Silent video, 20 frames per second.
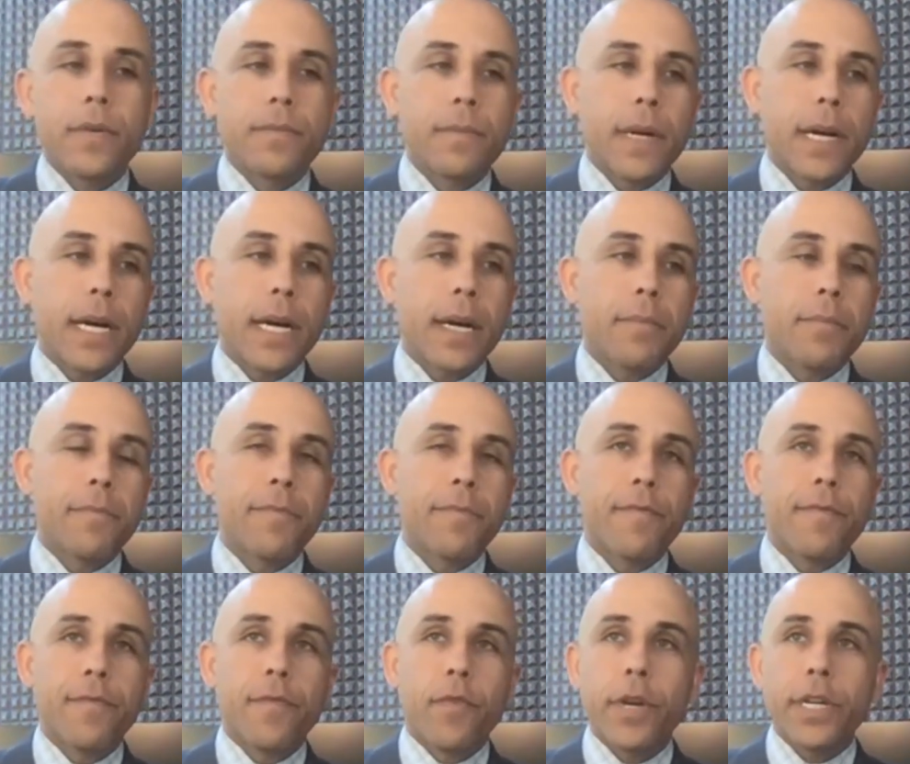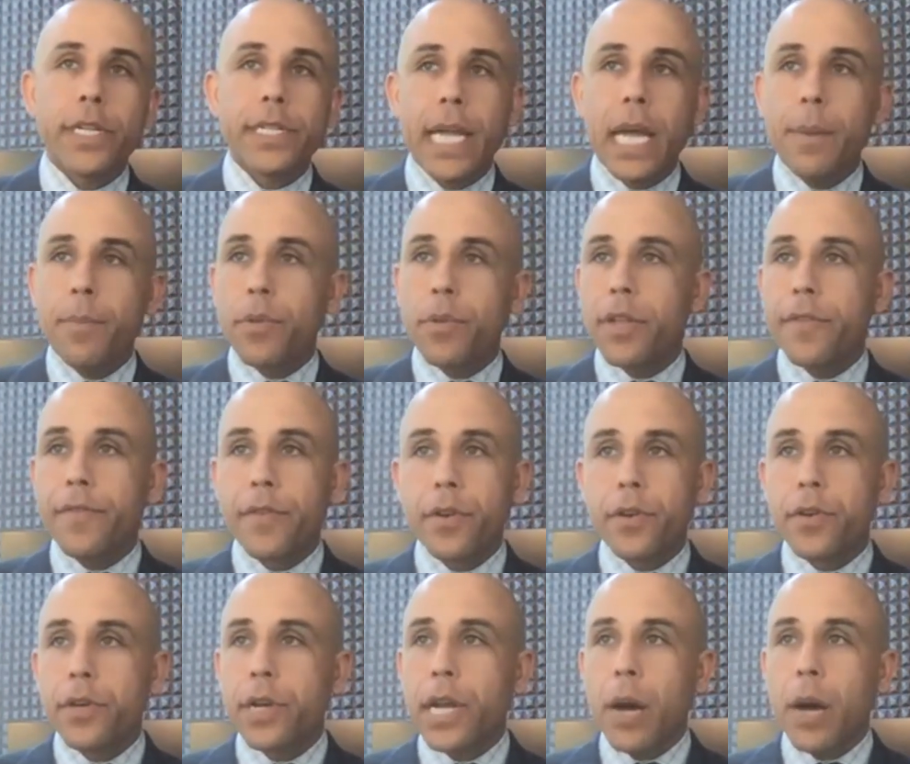For example, if
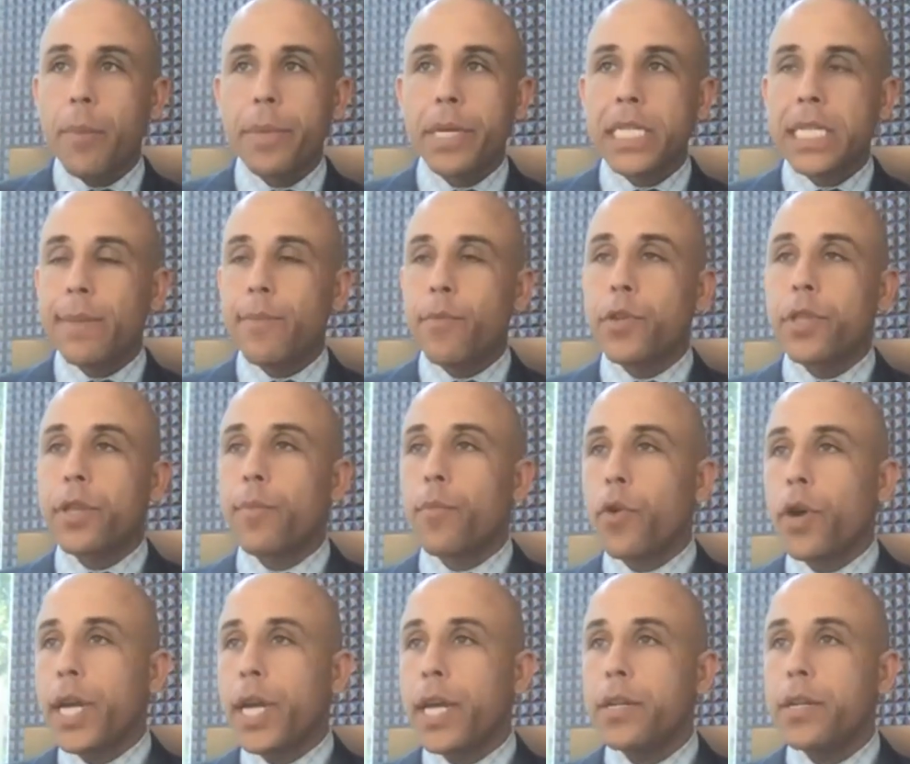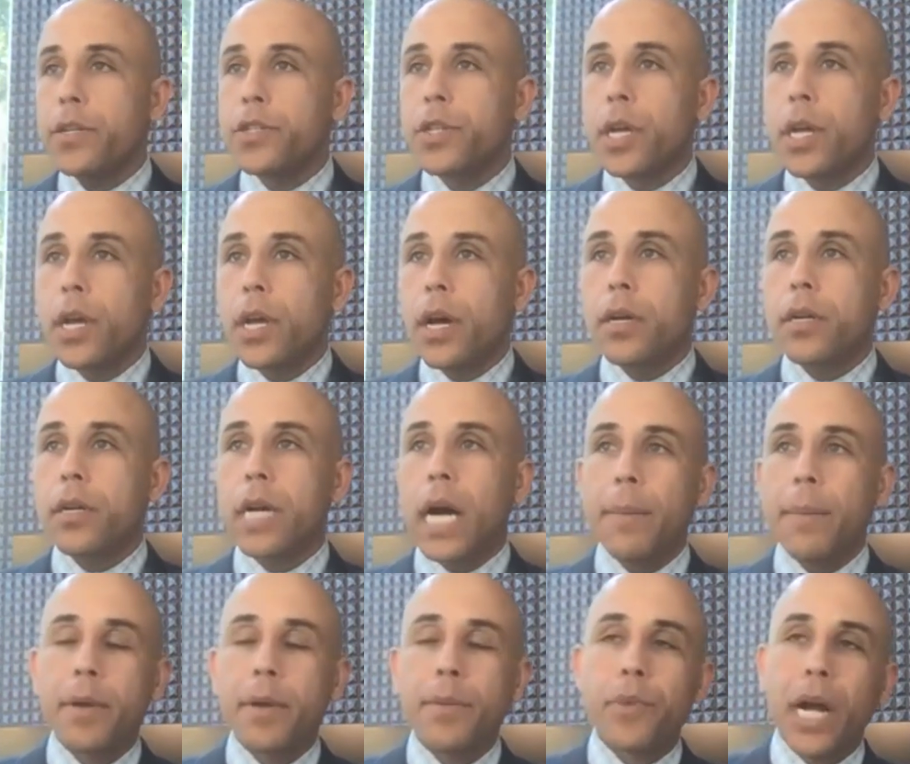you're helping someone with a mortgage, a
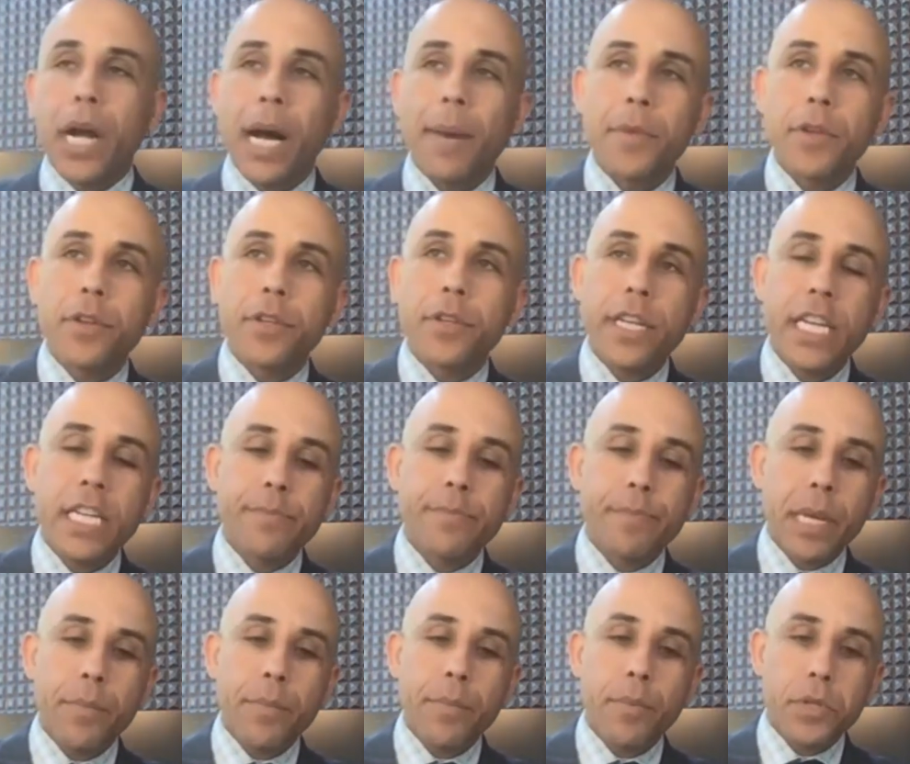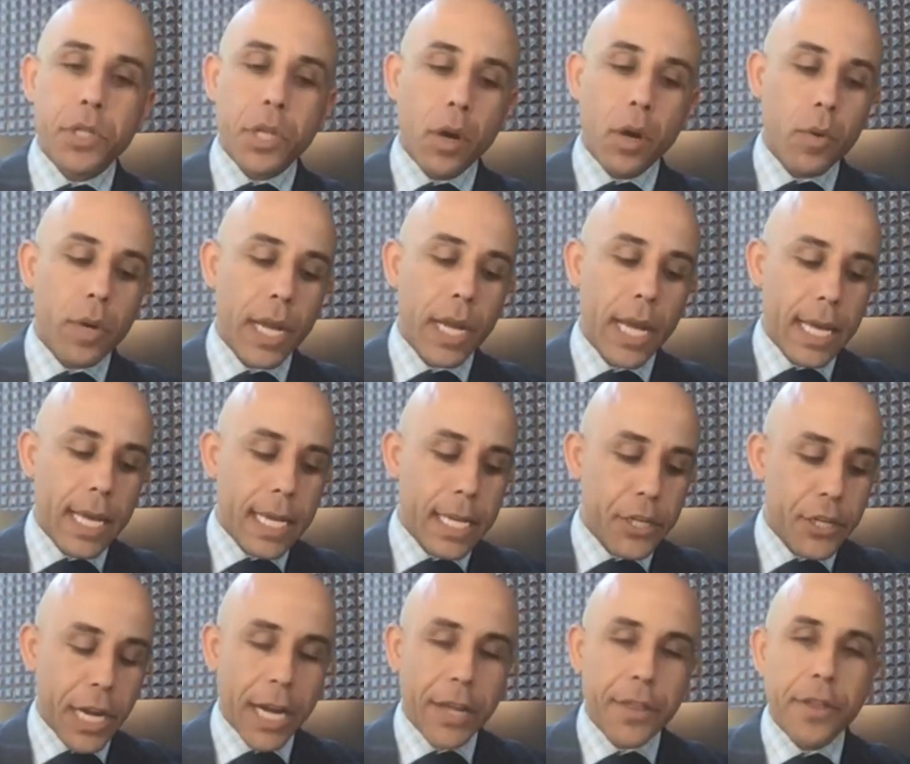common problem you see is people don't
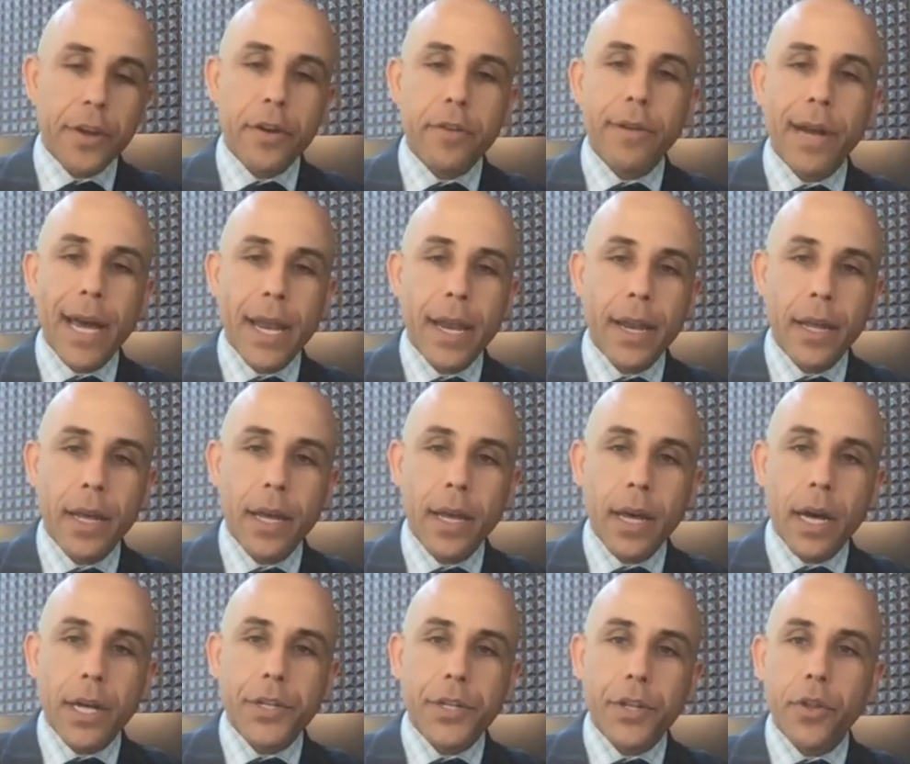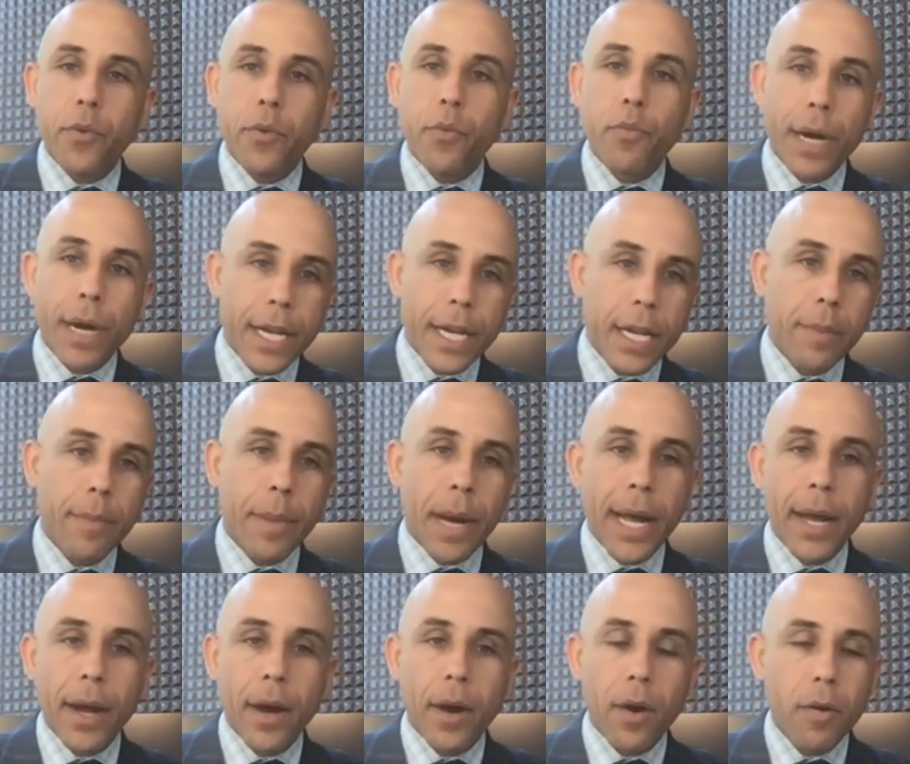check their credit until they're ready to buy
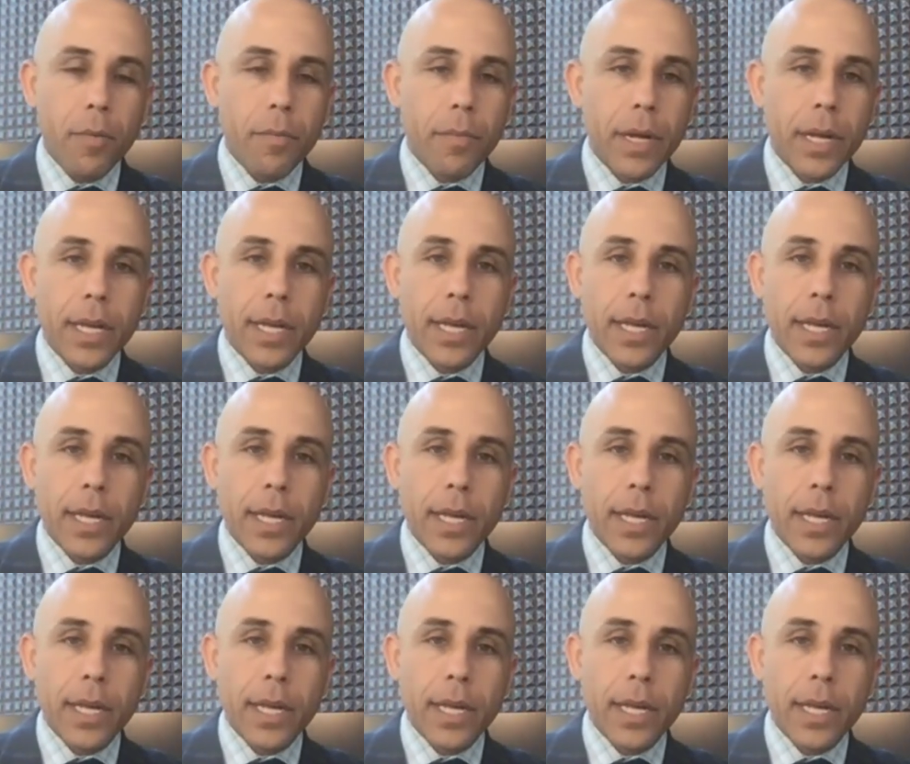a home.